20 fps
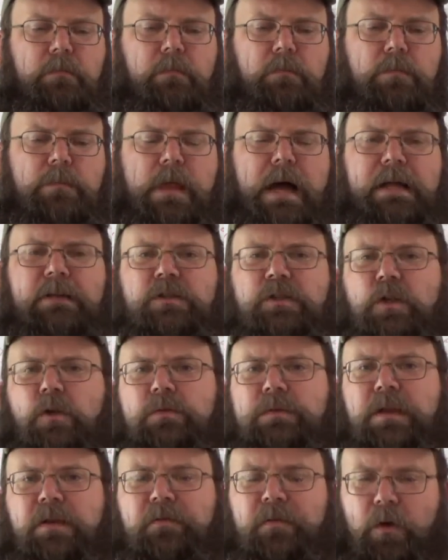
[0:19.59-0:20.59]
not
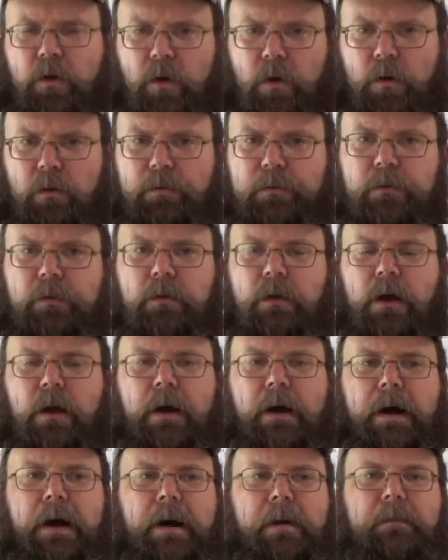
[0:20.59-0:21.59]
so difficult.
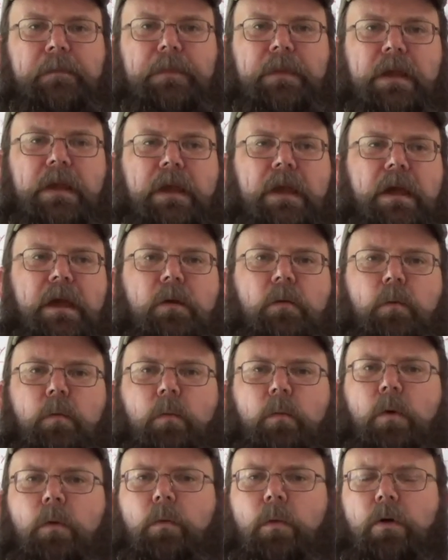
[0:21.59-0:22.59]

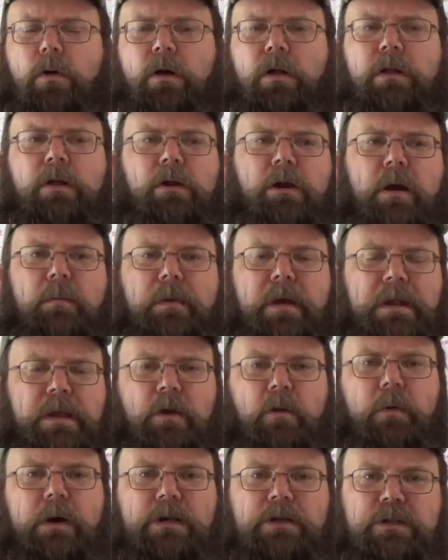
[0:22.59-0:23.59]
We'll clear up any
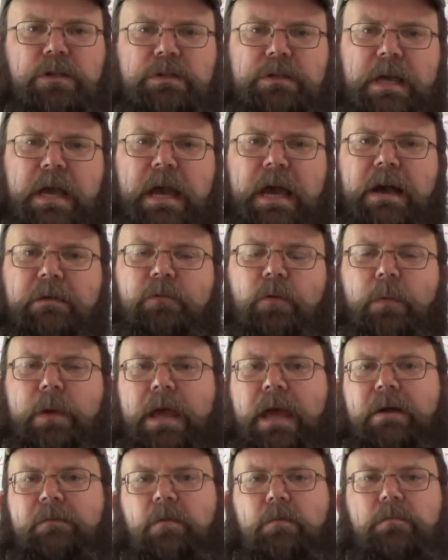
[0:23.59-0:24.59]
questions you have when we
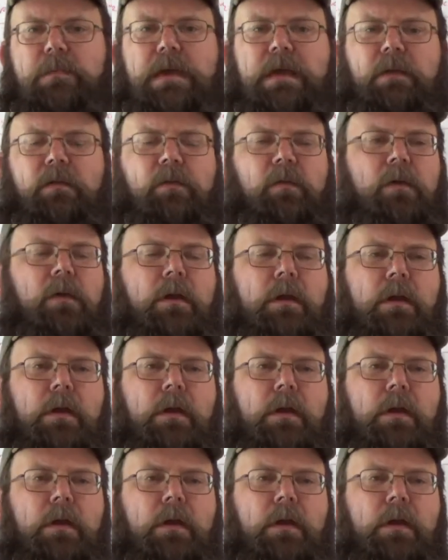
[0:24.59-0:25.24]
have a meet.